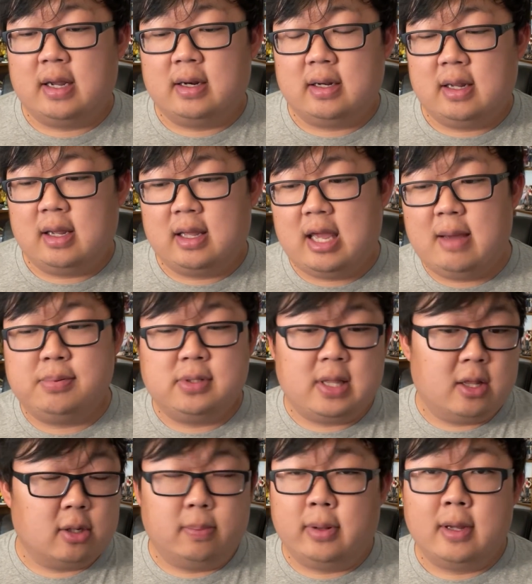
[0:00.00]
and it keeps
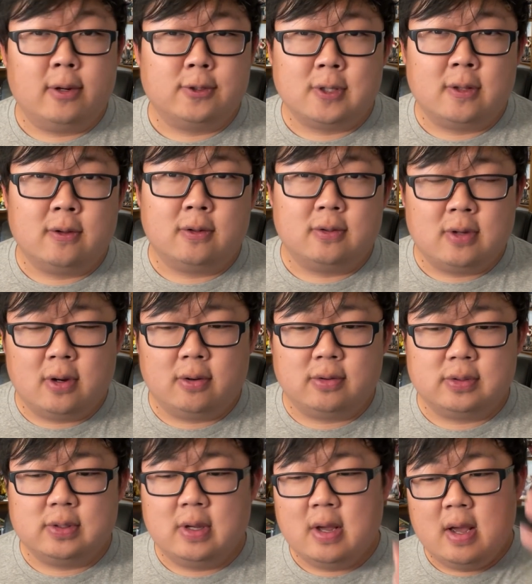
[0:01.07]
the other players on their
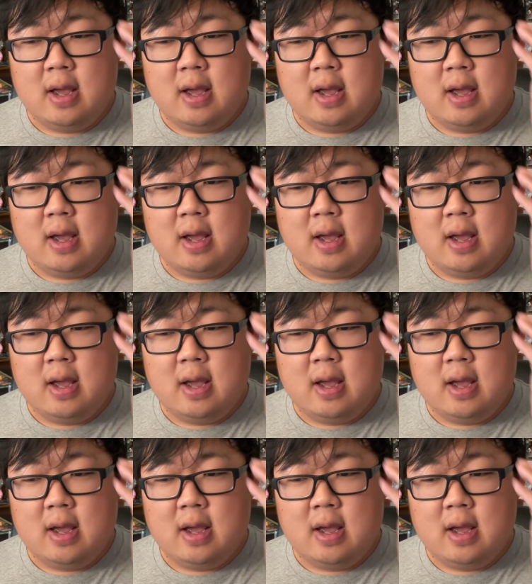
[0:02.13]
toes.